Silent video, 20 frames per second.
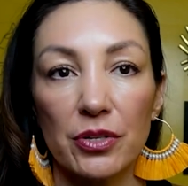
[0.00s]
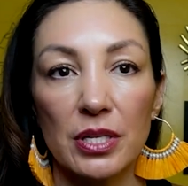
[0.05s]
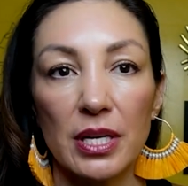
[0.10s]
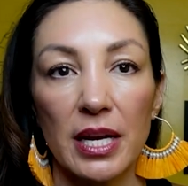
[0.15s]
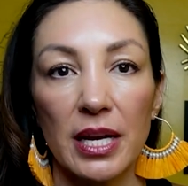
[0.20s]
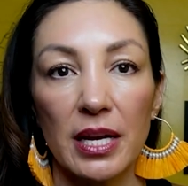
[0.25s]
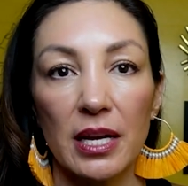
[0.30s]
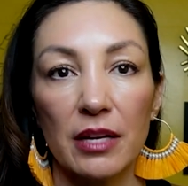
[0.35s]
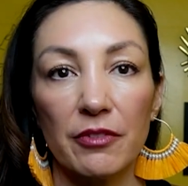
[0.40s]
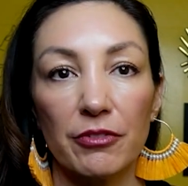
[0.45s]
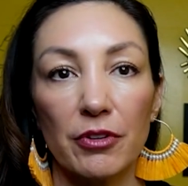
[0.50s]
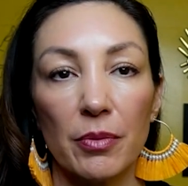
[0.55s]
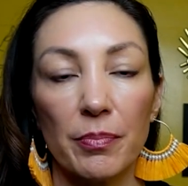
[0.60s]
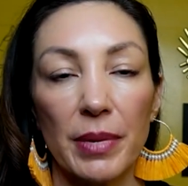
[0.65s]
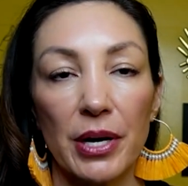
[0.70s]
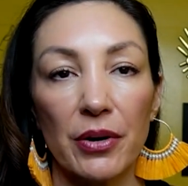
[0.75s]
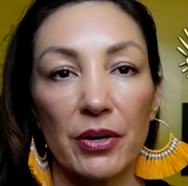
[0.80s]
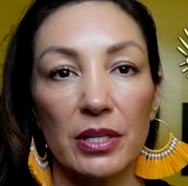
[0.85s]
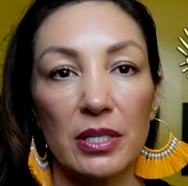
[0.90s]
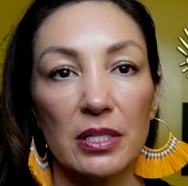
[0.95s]
diet for
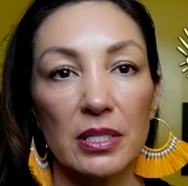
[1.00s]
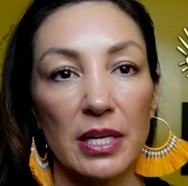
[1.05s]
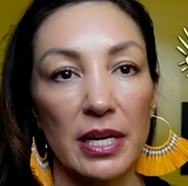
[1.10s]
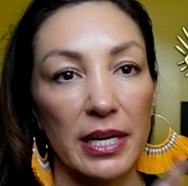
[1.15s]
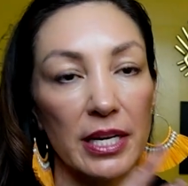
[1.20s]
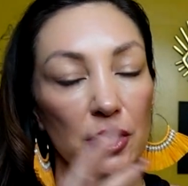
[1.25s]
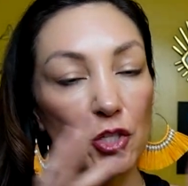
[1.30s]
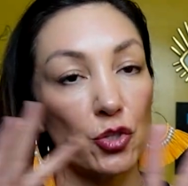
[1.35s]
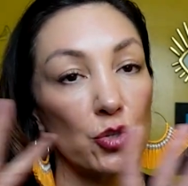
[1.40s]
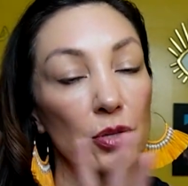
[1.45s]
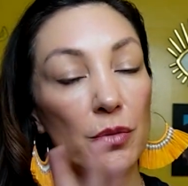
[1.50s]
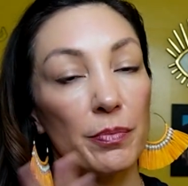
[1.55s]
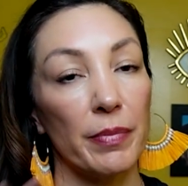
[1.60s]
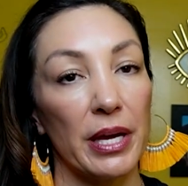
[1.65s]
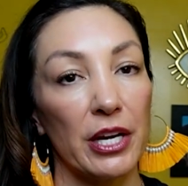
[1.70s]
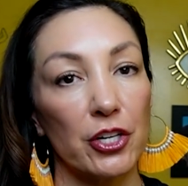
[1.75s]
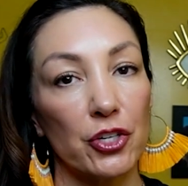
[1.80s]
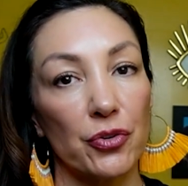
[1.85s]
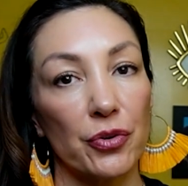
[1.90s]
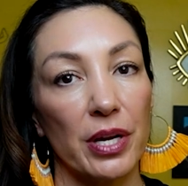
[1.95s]
American diet to the
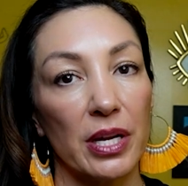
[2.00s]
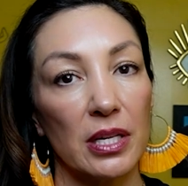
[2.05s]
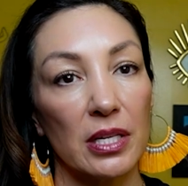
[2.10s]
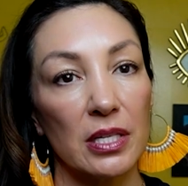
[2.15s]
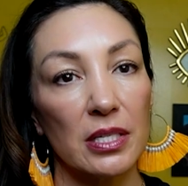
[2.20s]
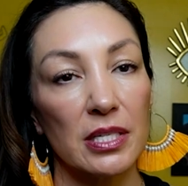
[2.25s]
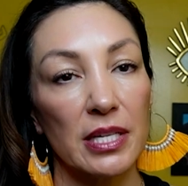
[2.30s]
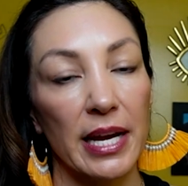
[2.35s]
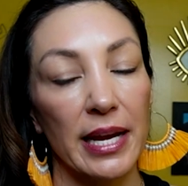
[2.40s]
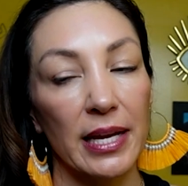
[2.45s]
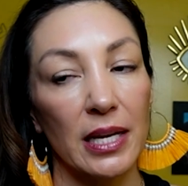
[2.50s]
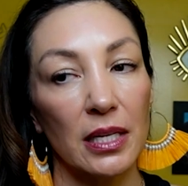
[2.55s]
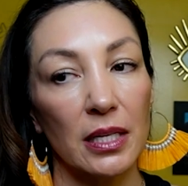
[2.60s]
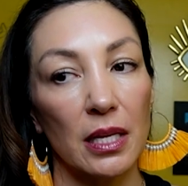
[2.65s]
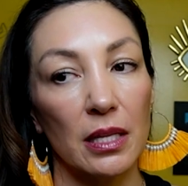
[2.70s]
Mediterranean diet.